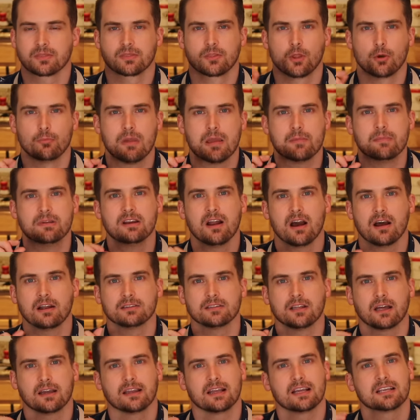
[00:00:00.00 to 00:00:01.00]
though maybe
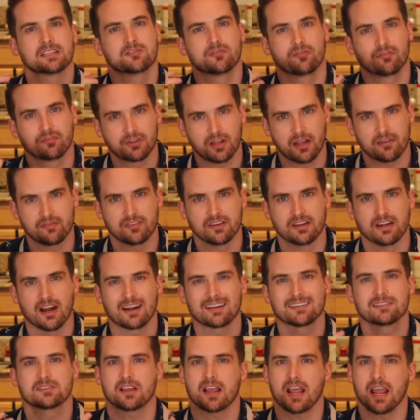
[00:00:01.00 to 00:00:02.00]
not like as fluffy,
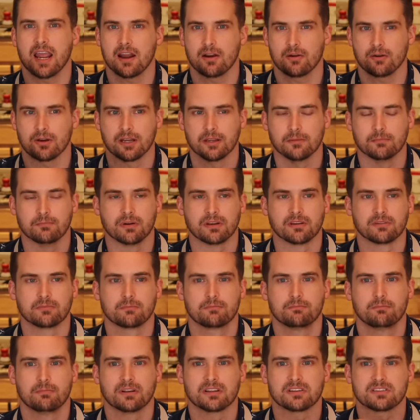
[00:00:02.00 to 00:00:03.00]
not as airy, but
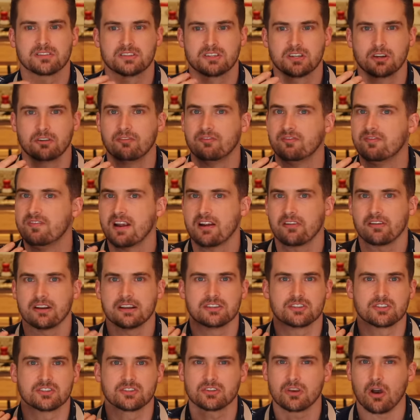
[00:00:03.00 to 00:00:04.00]
but still
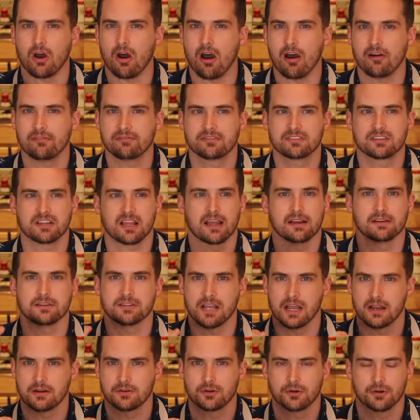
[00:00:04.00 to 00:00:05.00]
very soft and
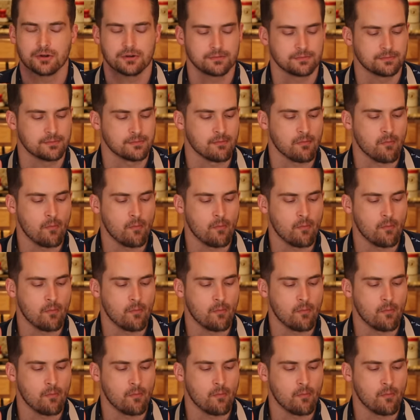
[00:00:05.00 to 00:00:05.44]
tender.